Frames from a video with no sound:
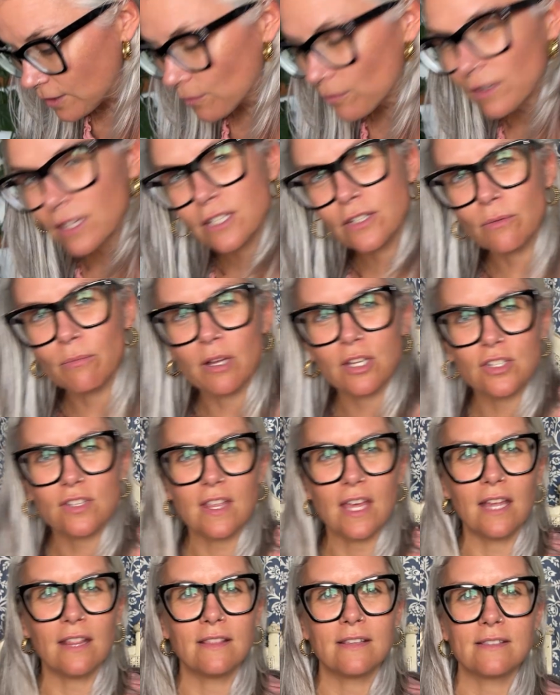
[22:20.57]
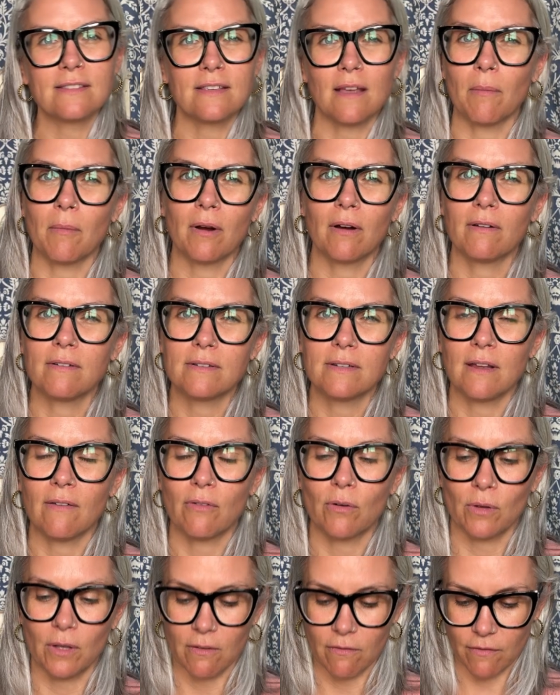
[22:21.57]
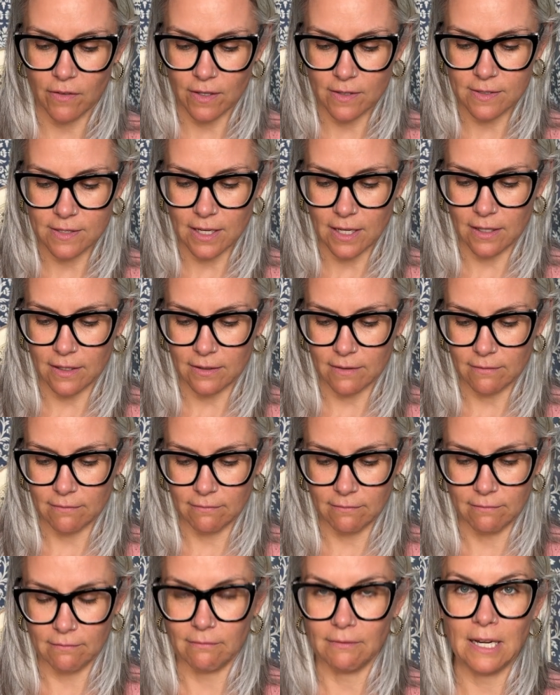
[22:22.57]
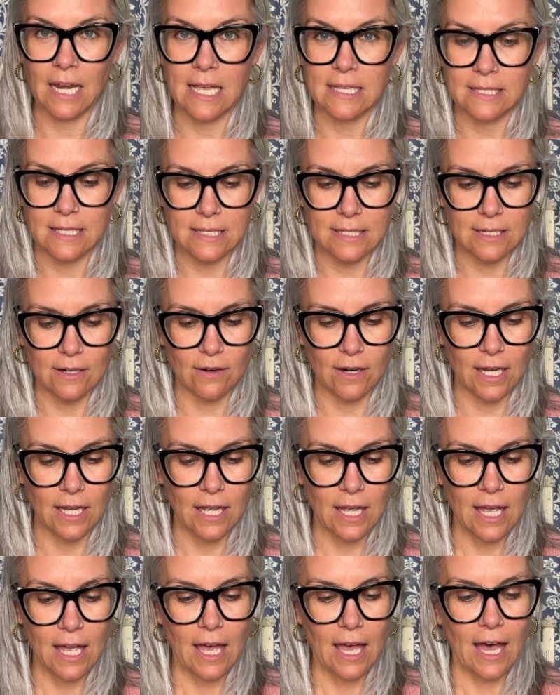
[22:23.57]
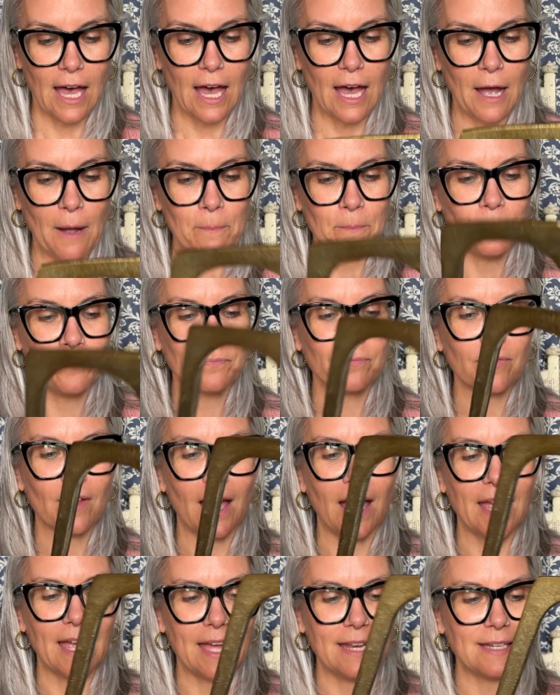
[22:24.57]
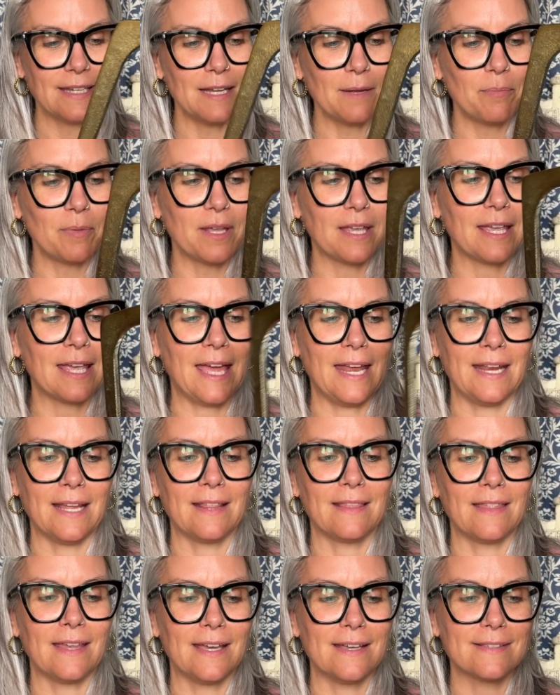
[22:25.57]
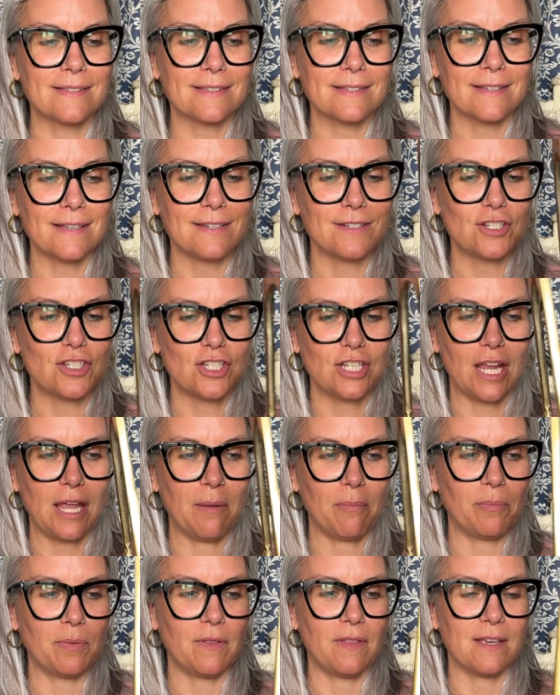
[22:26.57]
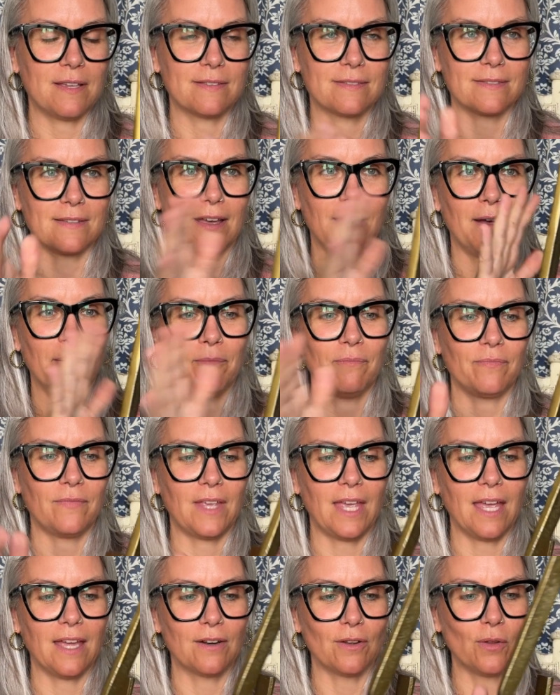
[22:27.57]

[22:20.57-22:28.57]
really do much of that in the summer. It never really feels like necessary. I ended up getting this shape, this candle